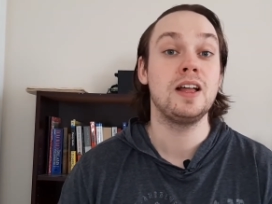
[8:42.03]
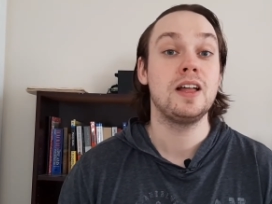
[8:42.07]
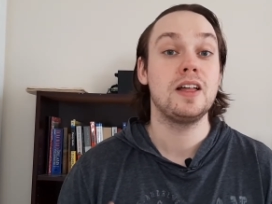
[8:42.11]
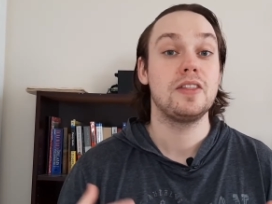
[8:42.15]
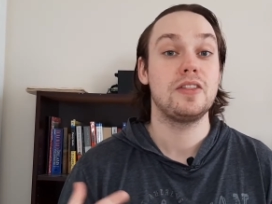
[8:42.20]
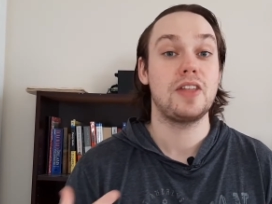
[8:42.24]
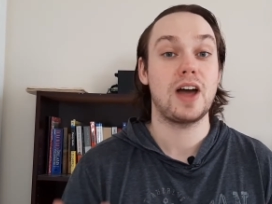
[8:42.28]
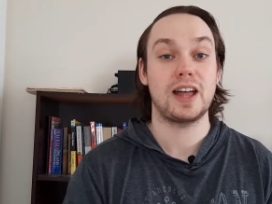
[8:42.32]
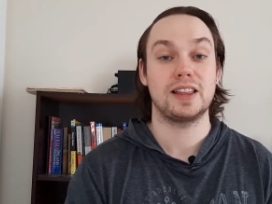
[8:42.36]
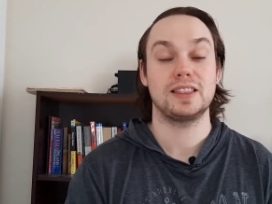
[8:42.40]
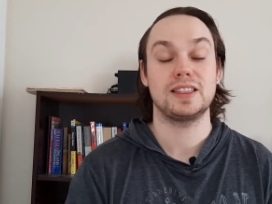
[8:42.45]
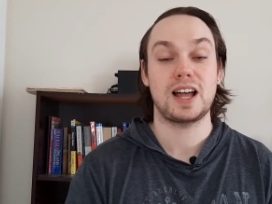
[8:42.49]

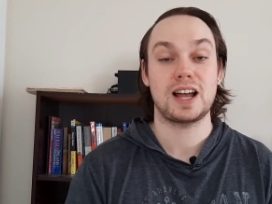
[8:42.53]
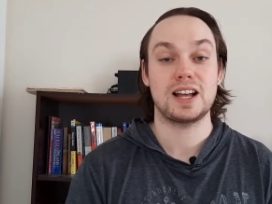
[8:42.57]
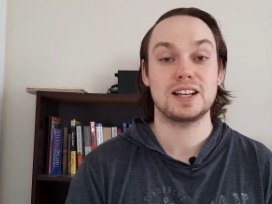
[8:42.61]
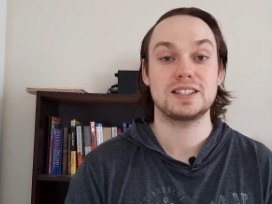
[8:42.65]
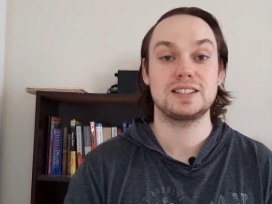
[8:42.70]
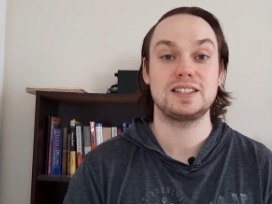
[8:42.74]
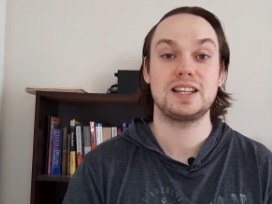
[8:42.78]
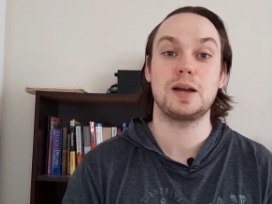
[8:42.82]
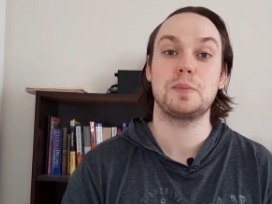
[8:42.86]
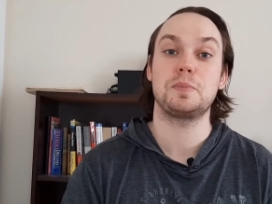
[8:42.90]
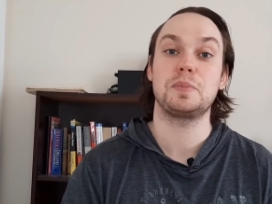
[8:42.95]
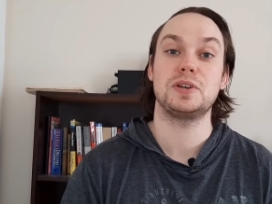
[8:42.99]
that last
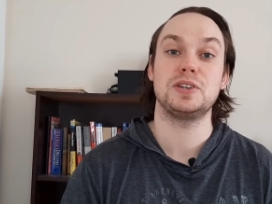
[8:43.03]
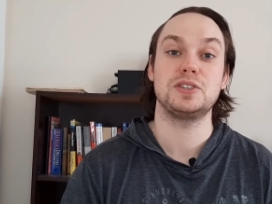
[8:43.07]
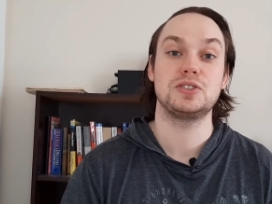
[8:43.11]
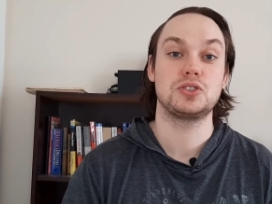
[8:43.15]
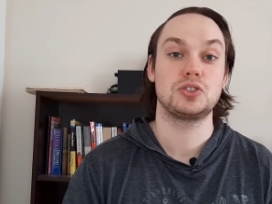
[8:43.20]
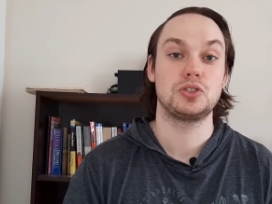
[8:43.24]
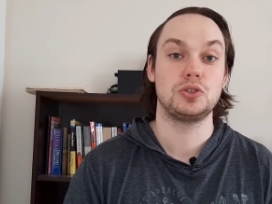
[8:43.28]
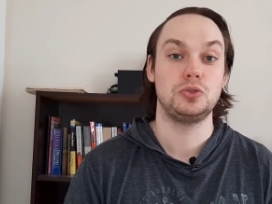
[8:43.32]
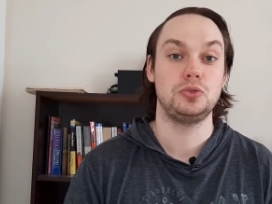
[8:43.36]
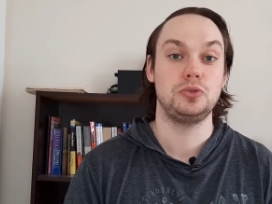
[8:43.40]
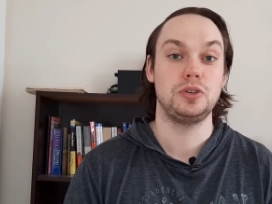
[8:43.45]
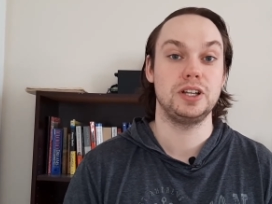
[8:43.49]
step is
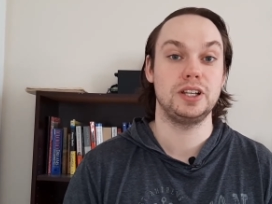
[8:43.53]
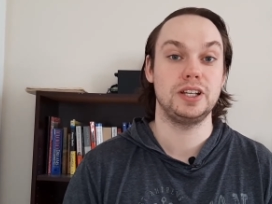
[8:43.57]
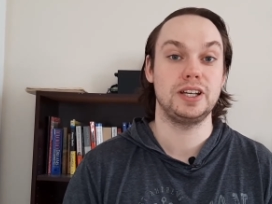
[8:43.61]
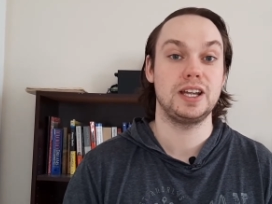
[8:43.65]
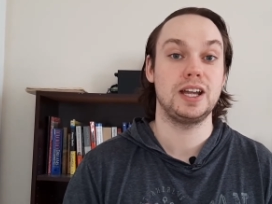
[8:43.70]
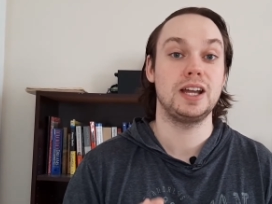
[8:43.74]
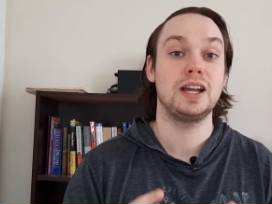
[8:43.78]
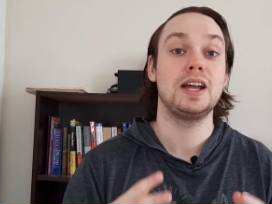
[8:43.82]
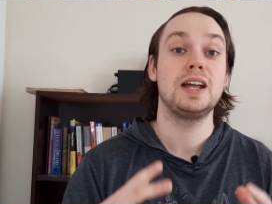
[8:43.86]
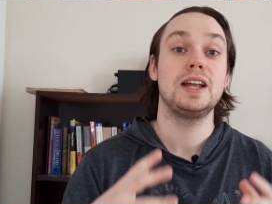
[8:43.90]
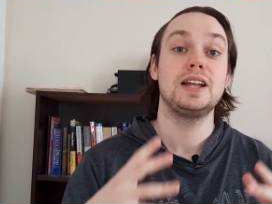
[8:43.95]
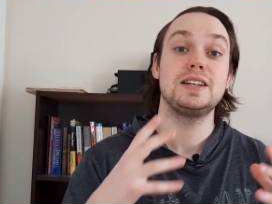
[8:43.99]
to really
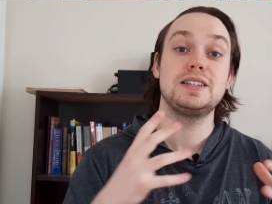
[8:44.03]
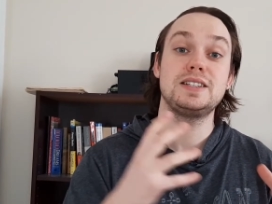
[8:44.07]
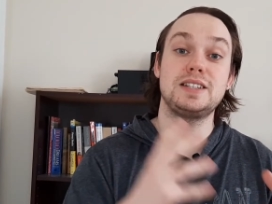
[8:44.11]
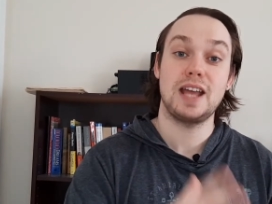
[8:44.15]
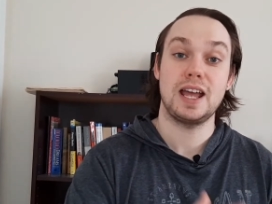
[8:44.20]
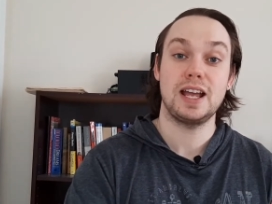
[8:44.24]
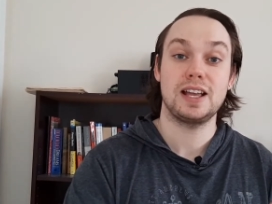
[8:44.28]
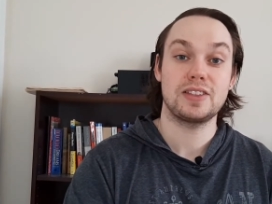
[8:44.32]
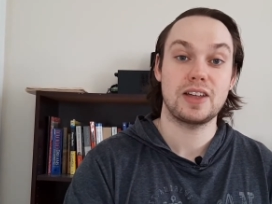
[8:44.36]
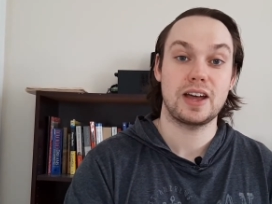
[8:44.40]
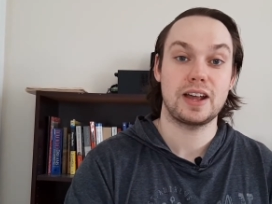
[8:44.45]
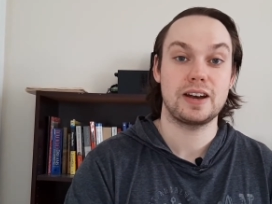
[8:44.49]

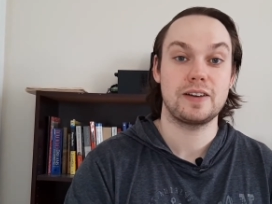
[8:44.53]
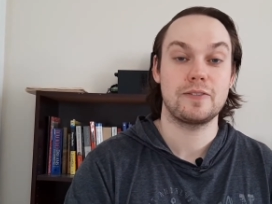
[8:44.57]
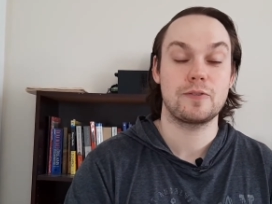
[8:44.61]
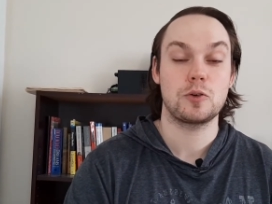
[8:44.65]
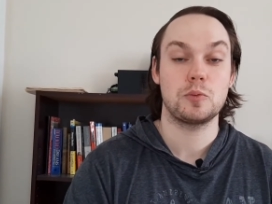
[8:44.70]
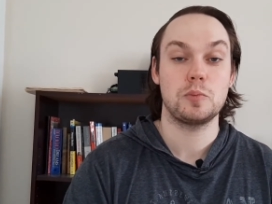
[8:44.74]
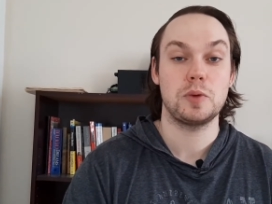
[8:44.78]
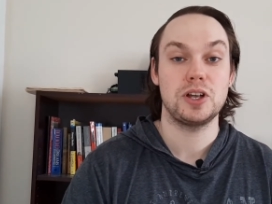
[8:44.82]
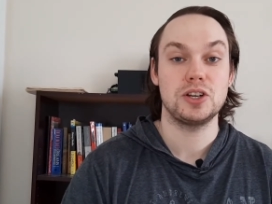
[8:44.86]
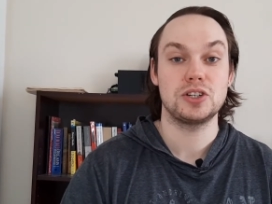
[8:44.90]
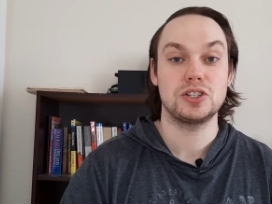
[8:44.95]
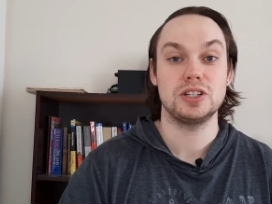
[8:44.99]
take that
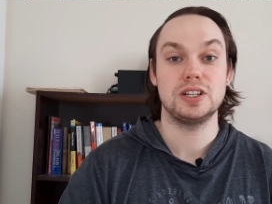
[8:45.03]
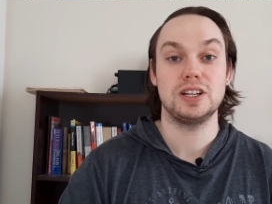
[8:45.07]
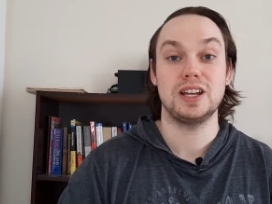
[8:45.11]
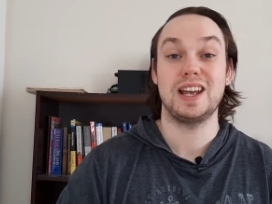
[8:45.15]
information